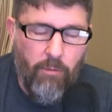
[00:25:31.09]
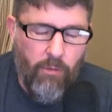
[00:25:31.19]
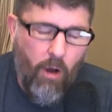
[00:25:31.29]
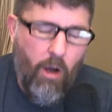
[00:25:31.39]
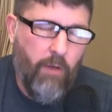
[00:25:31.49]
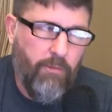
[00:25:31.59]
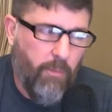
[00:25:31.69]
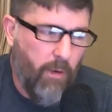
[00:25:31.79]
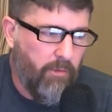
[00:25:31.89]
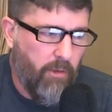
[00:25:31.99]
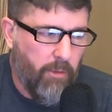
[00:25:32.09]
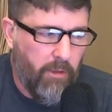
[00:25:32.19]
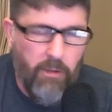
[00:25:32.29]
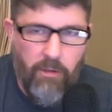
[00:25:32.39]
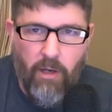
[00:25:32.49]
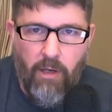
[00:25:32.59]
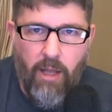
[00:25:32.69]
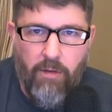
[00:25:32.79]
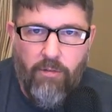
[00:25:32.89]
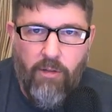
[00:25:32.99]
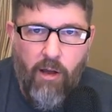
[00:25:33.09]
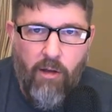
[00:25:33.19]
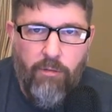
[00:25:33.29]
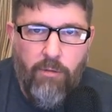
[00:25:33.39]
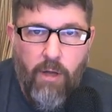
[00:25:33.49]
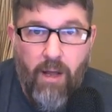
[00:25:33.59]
It was awesome. I was able to clear out a lot of stuff.